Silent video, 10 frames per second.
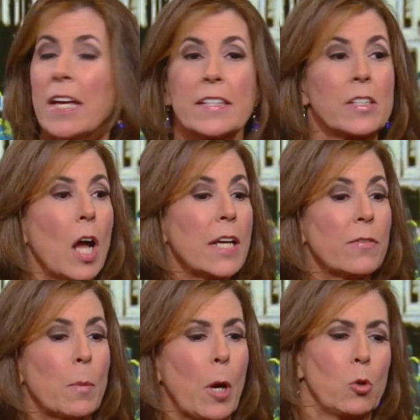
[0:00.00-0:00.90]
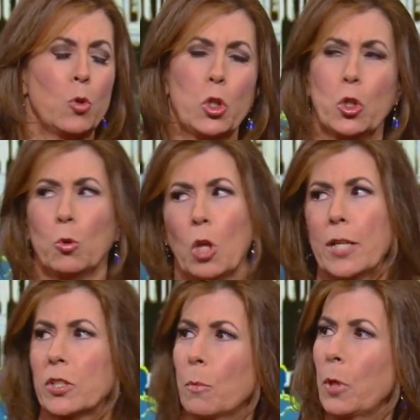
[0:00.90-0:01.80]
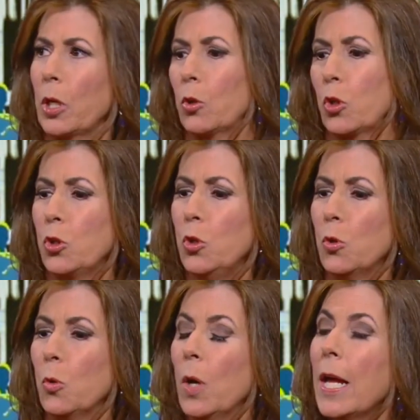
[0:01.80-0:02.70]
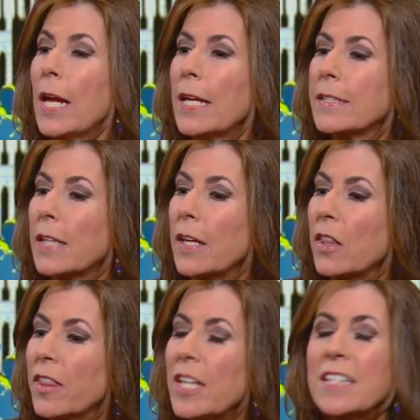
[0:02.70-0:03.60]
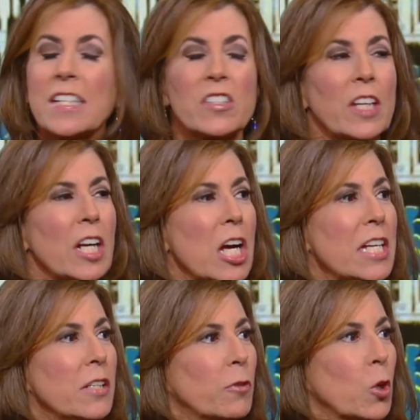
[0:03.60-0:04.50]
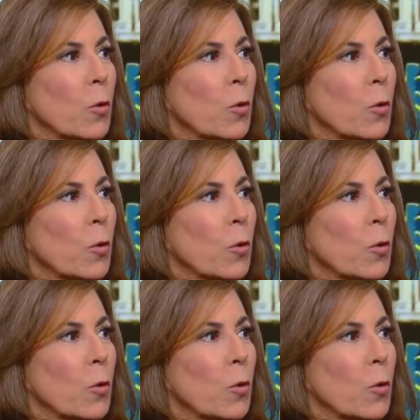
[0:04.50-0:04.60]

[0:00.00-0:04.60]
It's not even about, oh, you don't like somebody or you do. It's like, this is the kind of